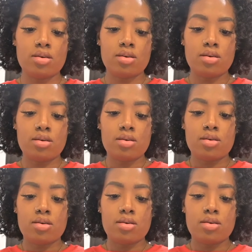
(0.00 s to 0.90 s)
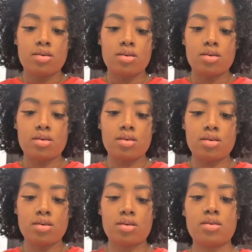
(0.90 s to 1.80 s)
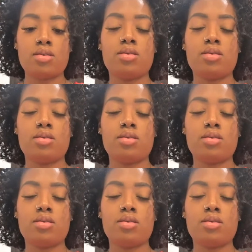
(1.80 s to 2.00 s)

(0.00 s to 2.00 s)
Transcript: No one is speaking in this clip.